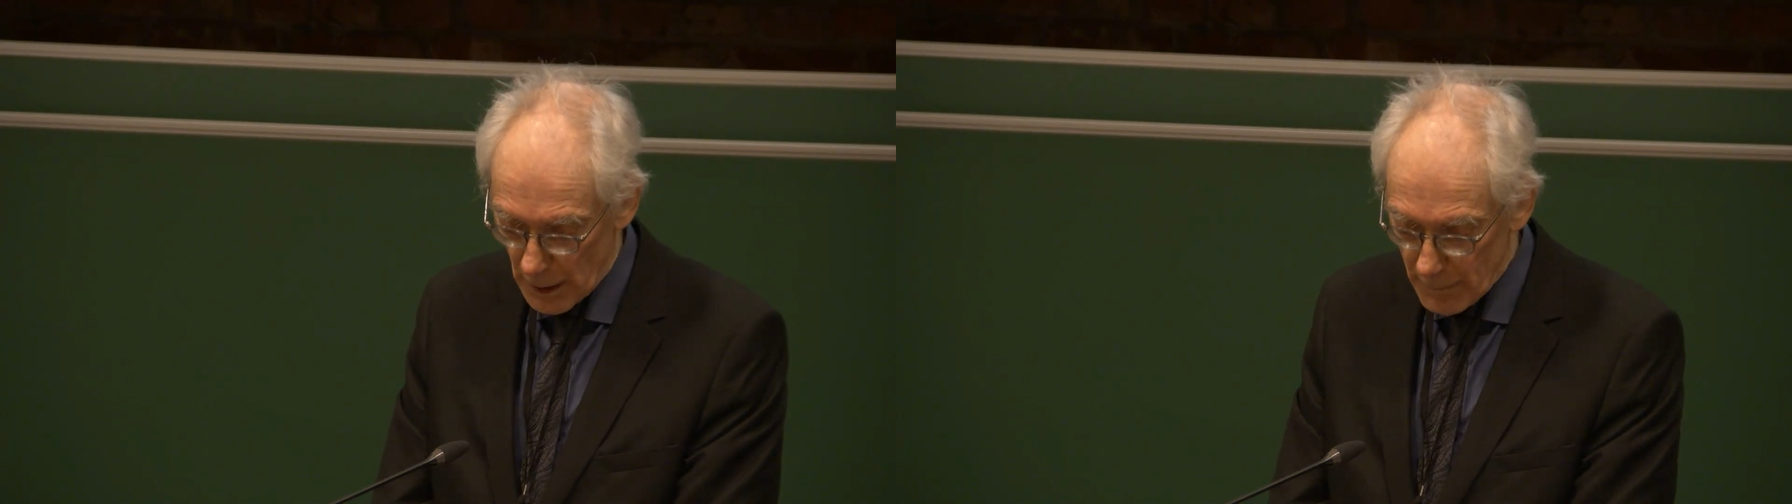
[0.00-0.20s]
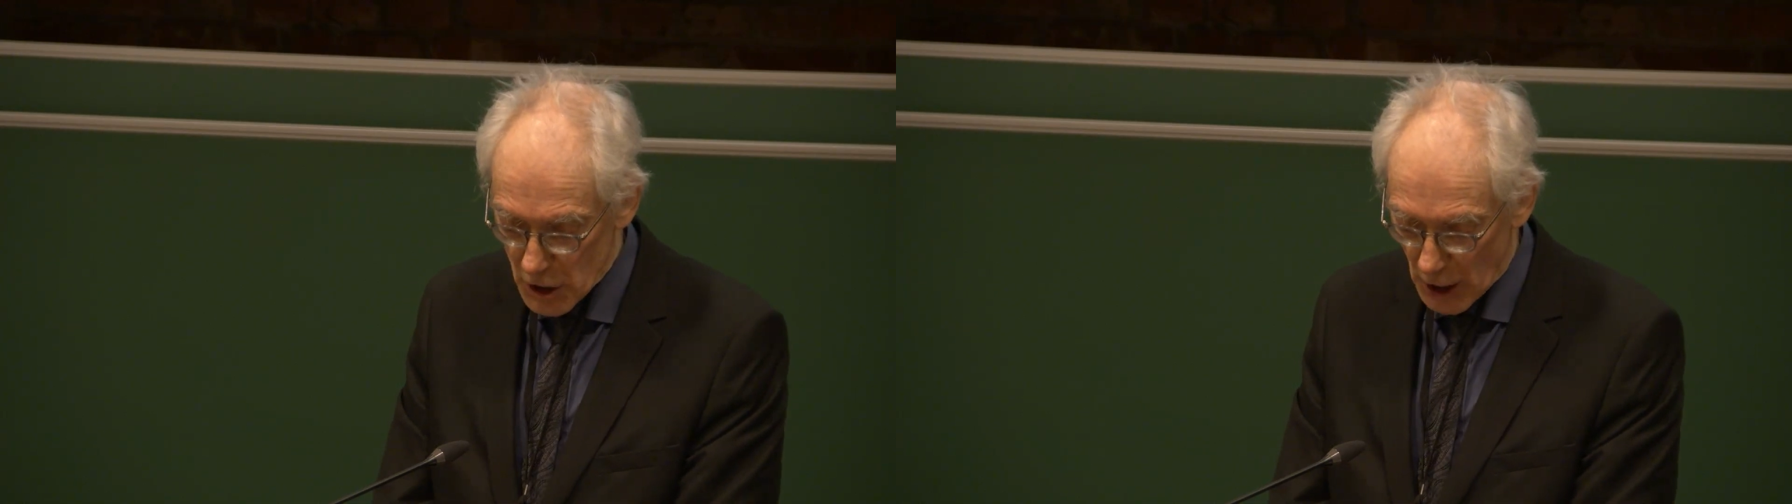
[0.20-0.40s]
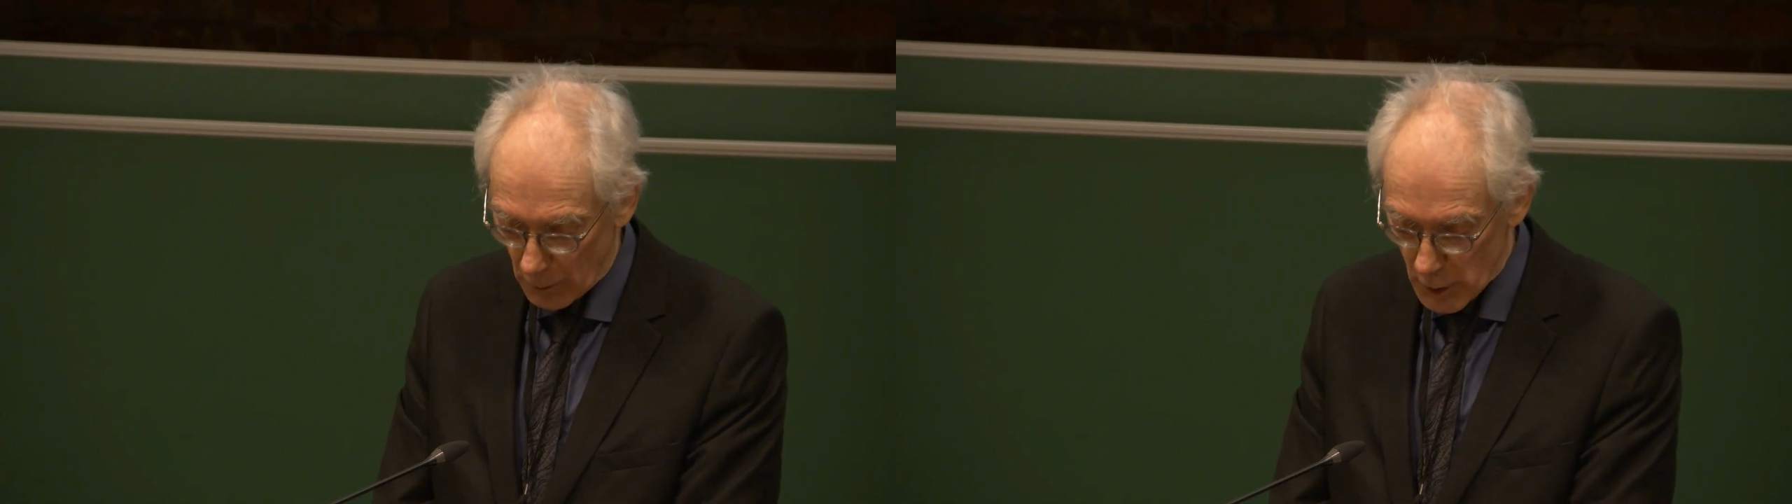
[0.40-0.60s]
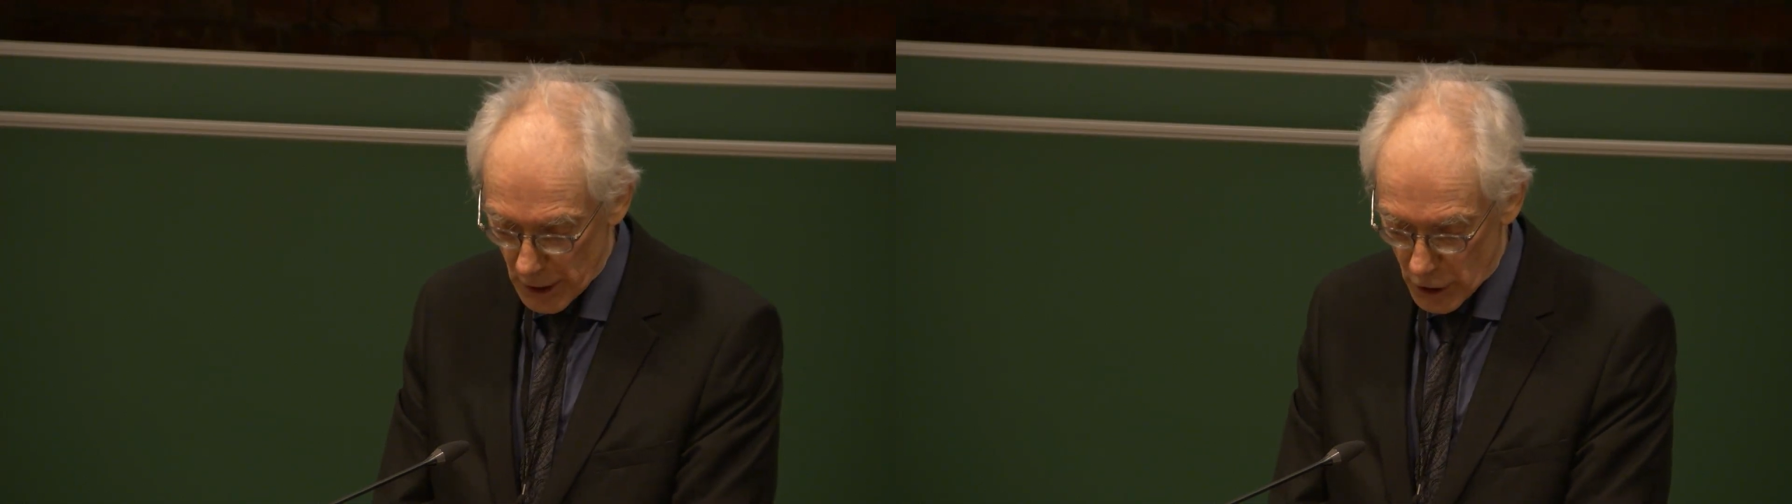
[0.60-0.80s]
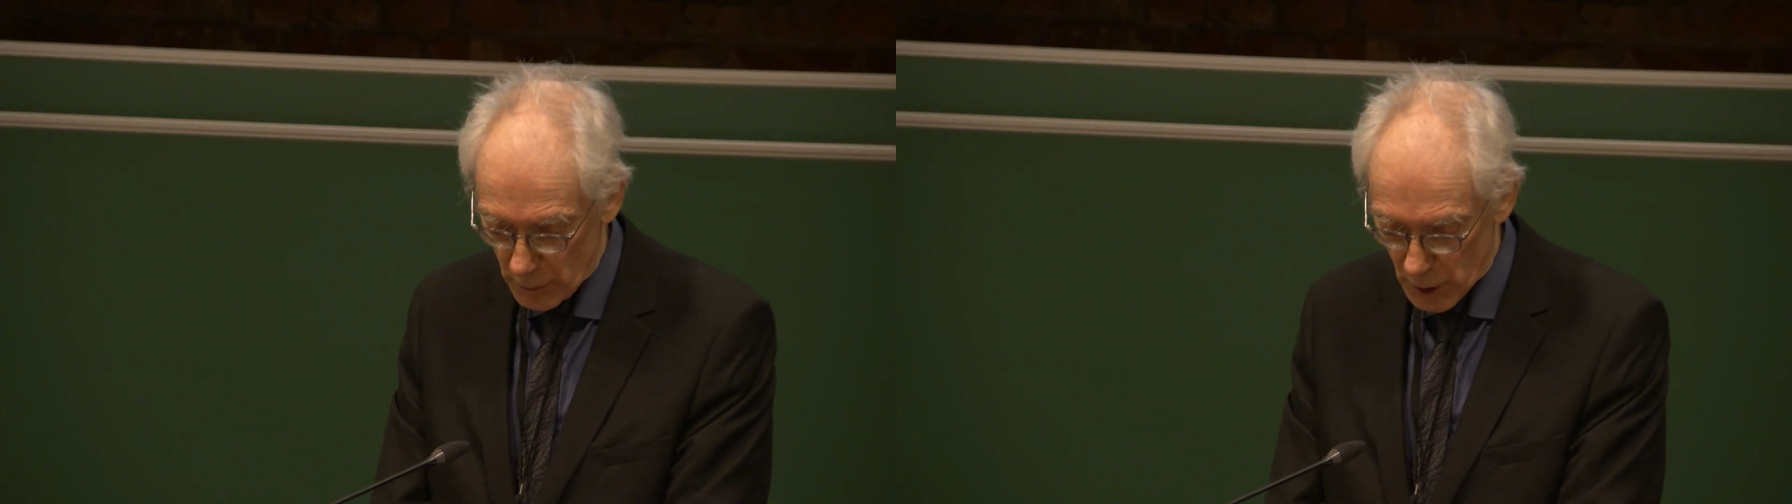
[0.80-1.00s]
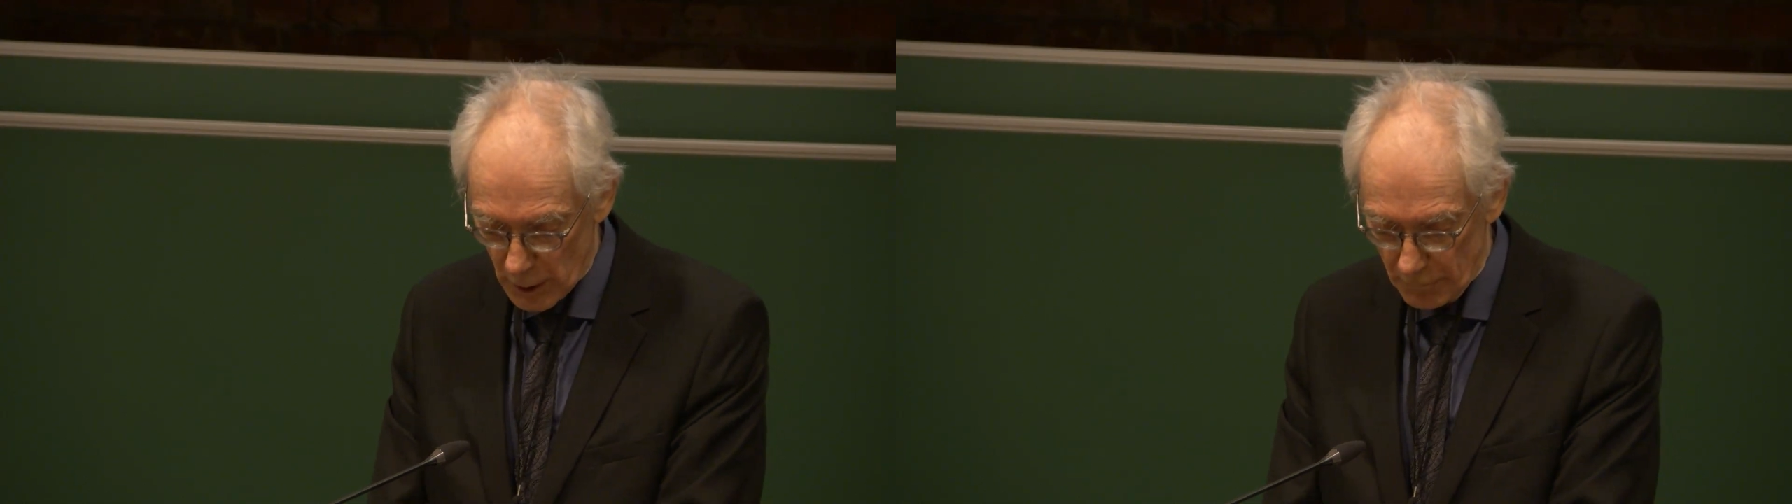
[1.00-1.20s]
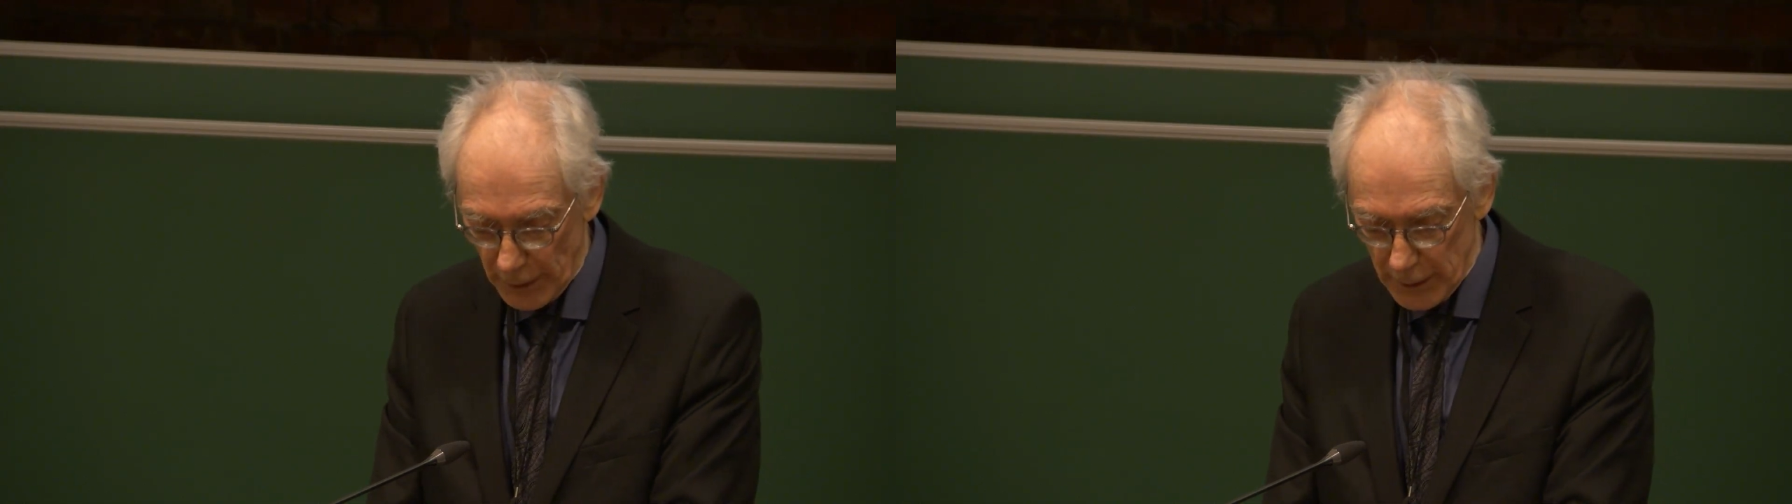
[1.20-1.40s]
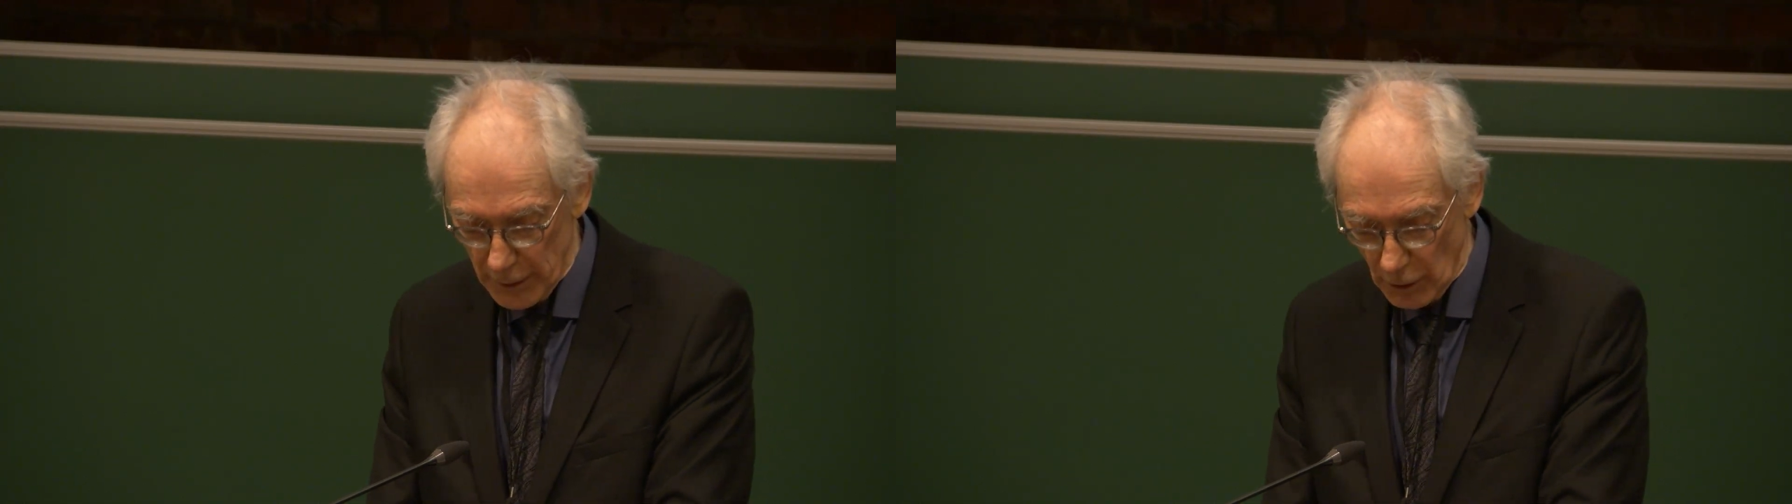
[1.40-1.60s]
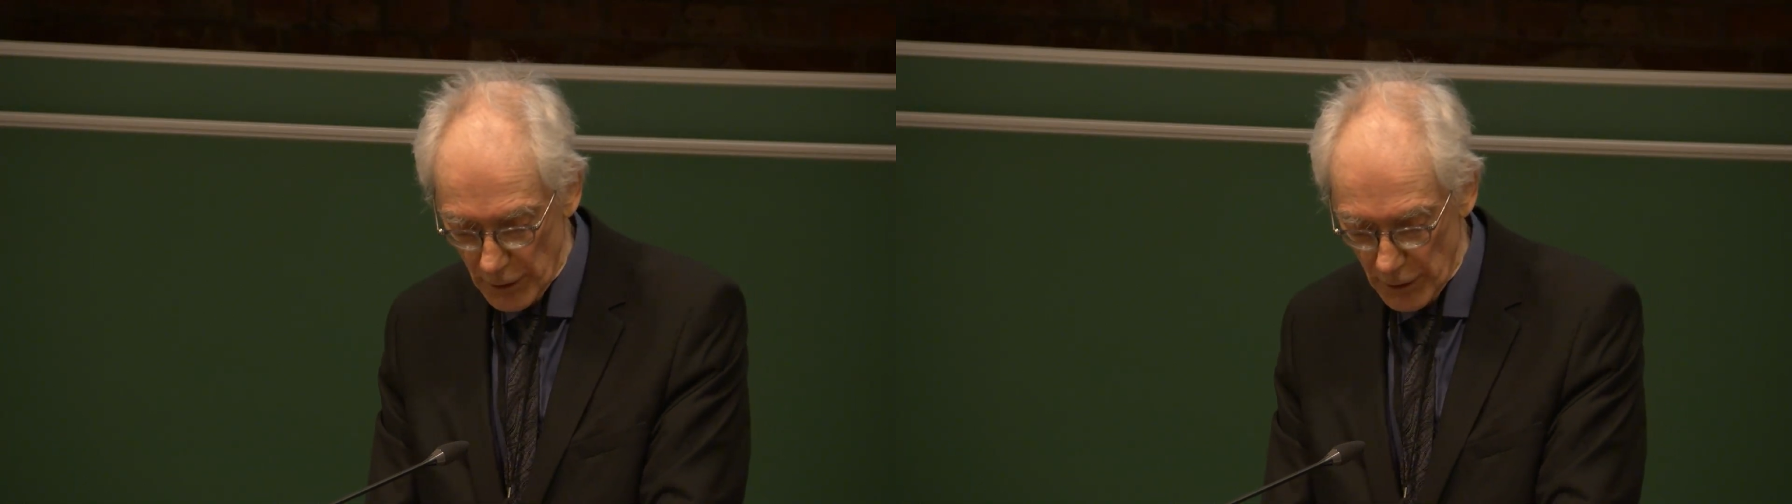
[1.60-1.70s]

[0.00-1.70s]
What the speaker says: Image acquisition was completed